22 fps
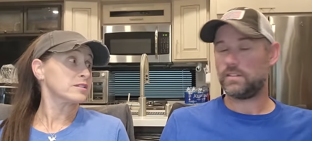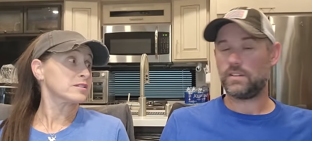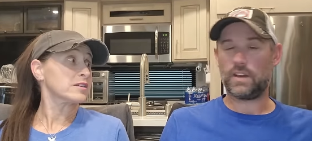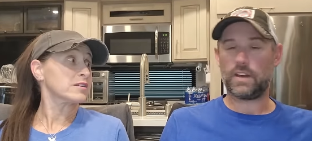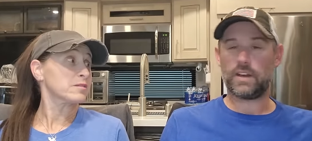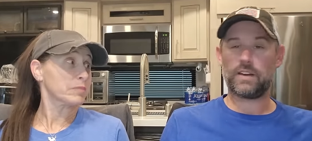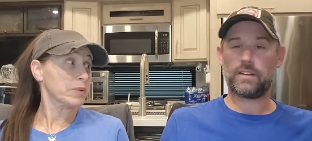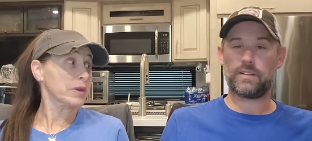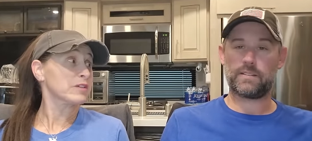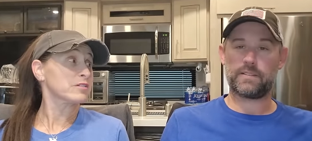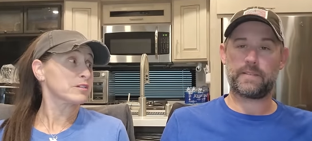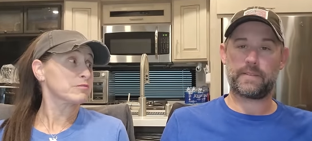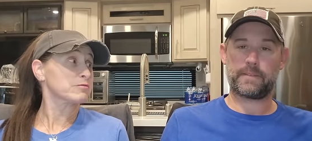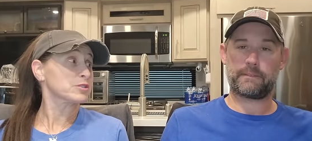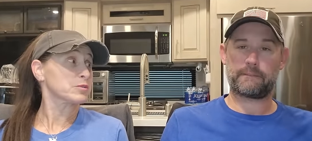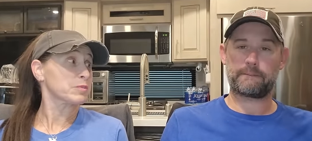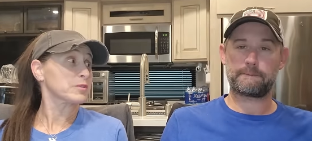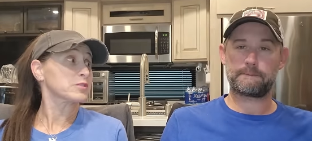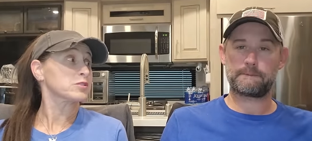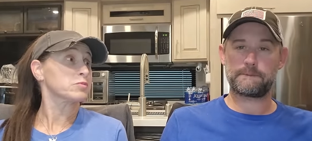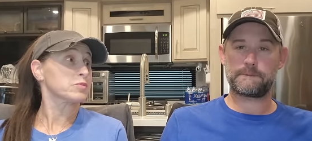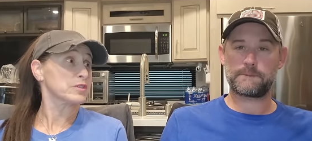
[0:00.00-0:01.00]
Speaker 1: because yeah. apparently it was
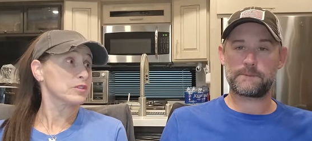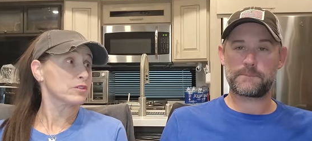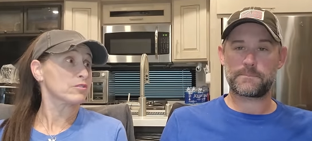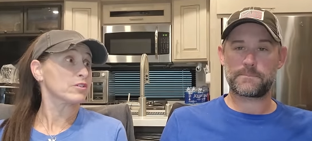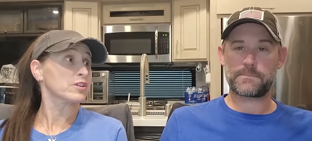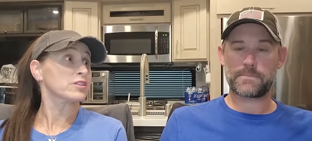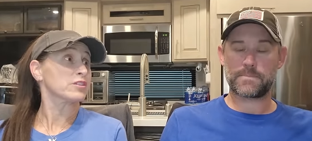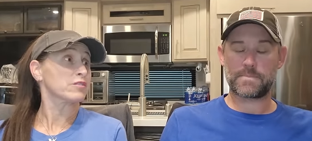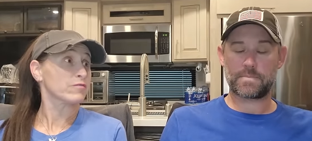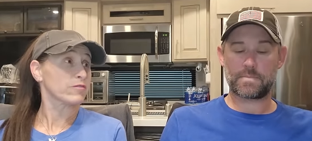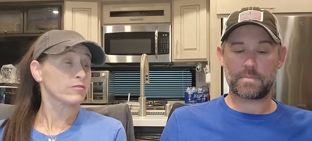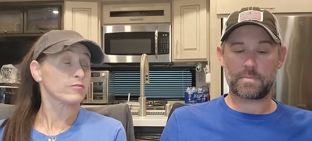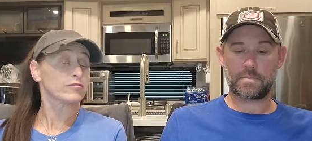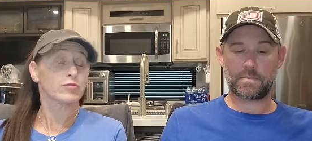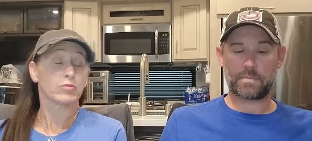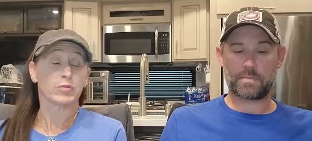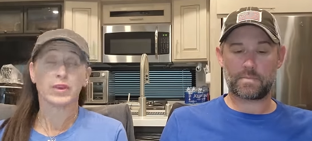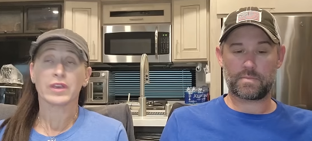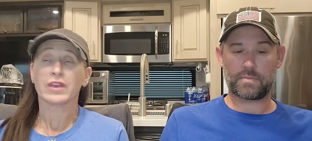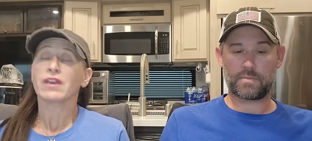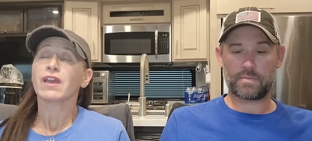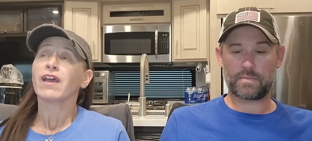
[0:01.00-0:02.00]
supposed to be during the first
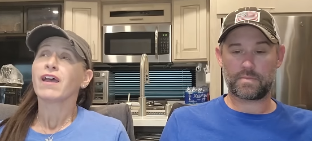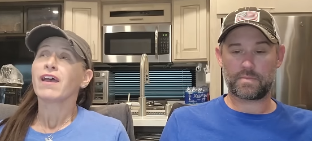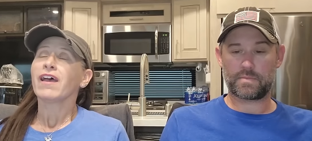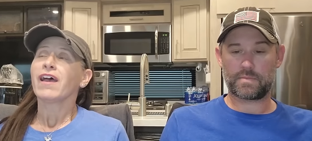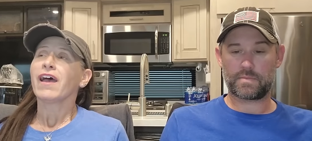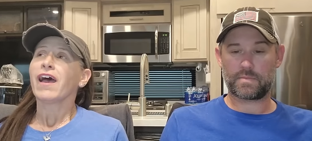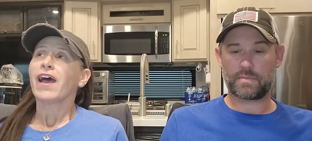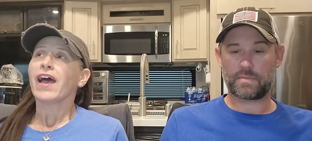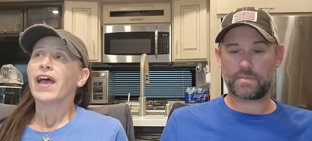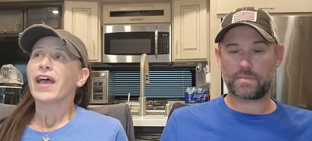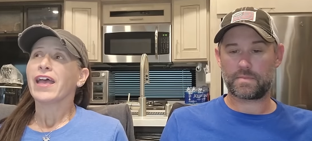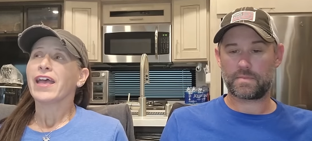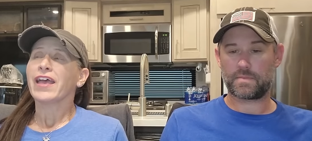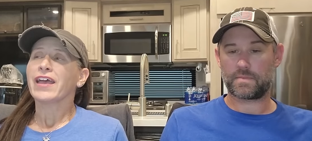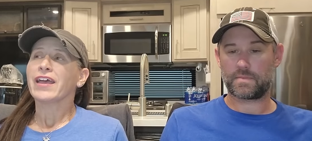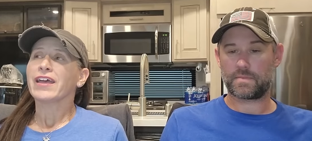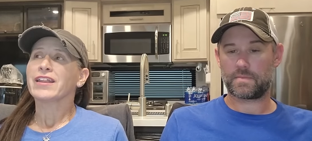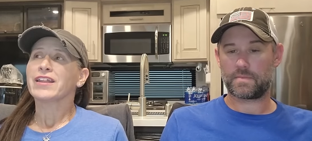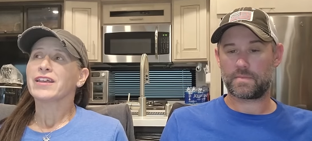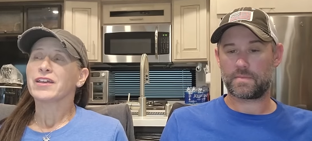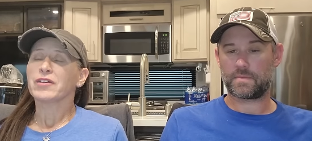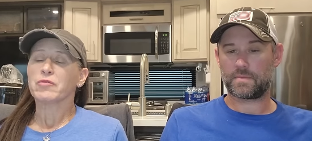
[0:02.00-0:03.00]
week
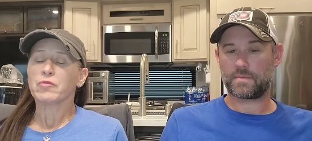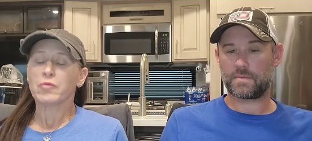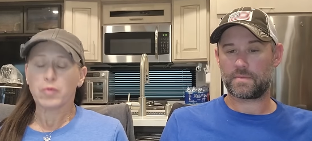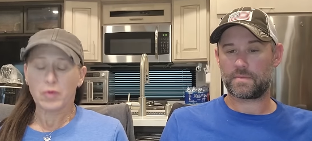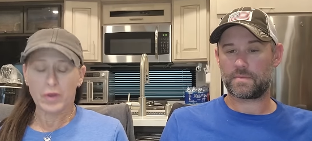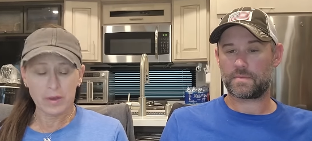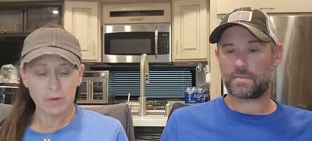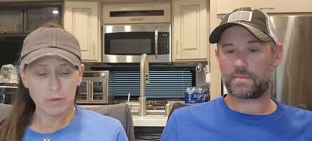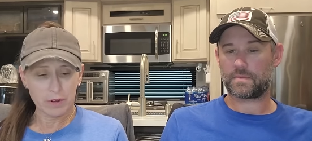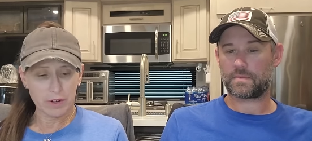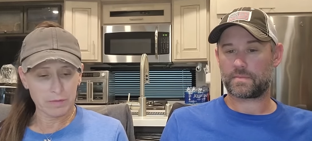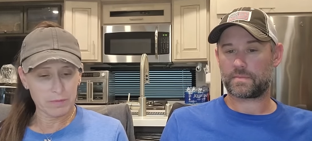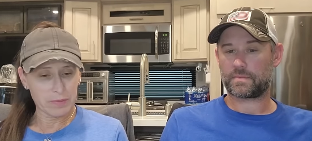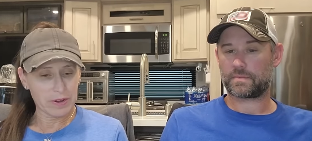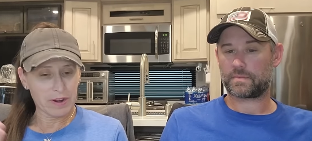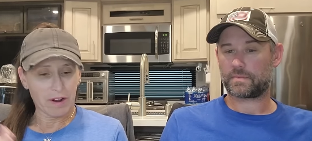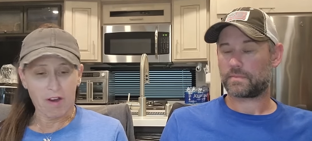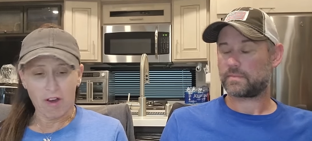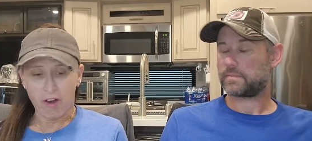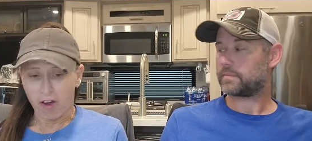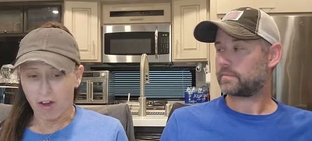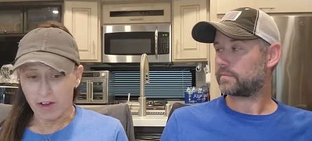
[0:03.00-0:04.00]
and we would have
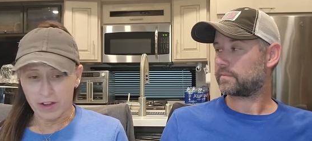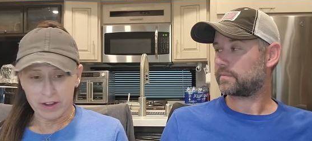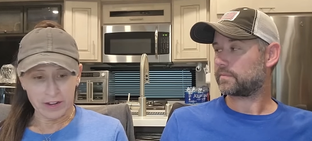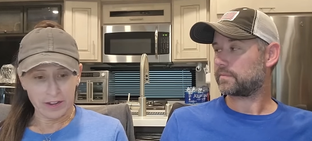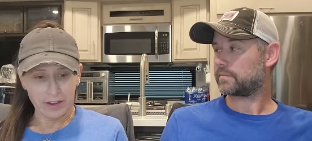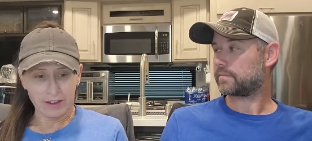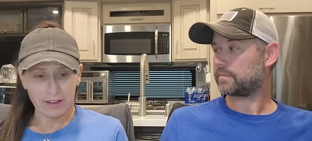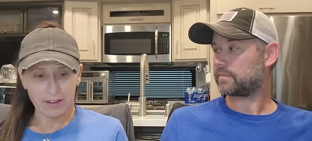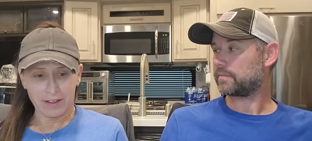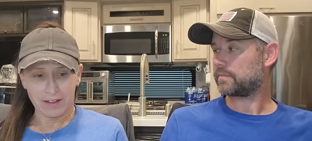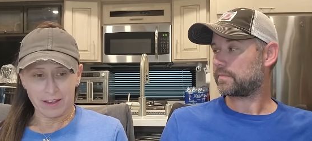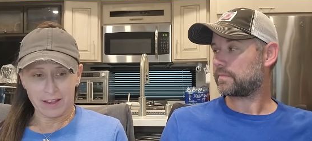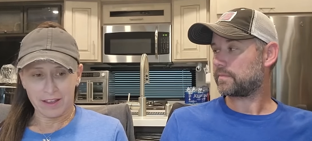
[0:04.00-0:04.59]
been on it